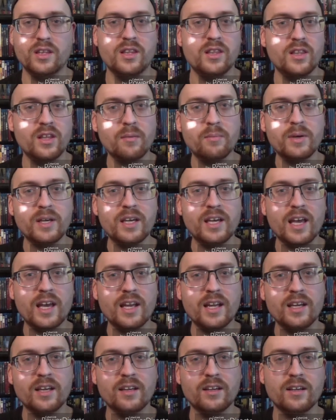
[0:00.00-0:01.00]
the
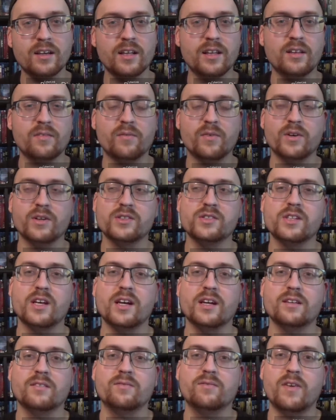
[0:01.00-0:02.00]
beginning in the first
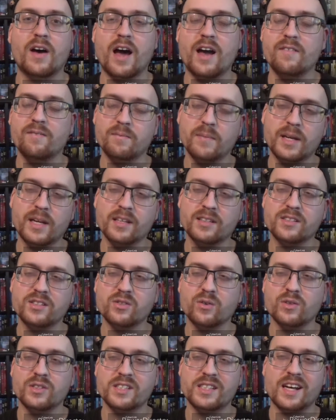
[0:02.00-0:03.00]
like five minutes,
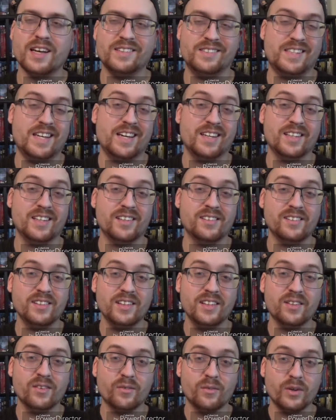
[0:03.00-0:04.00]
so it's not
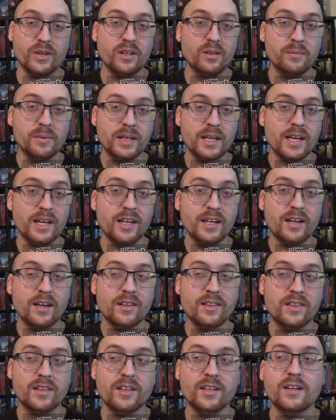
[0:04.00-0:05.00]
technically the real beginning.
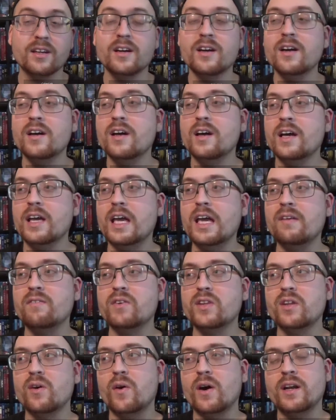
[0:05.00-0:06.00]
I think,
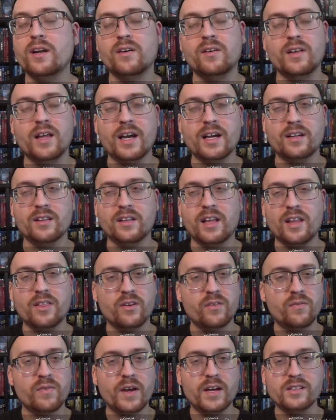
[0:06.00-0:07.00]
even though I don't like
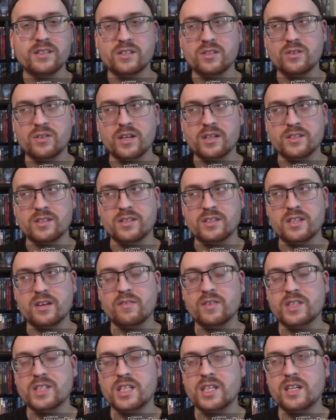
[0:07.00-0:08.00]
Leatherface
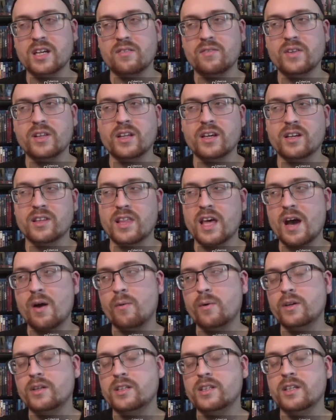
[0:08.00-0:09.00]
2017, I feel like that
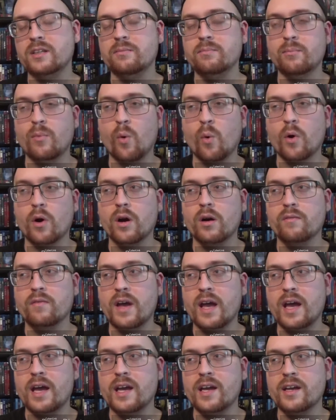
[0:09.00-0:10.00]
one did more of
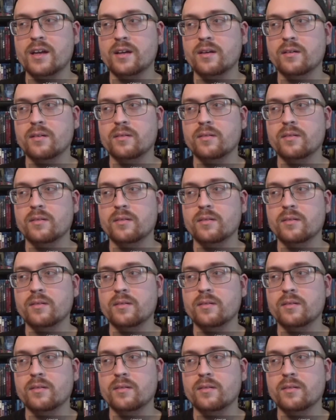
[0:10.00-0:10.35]
a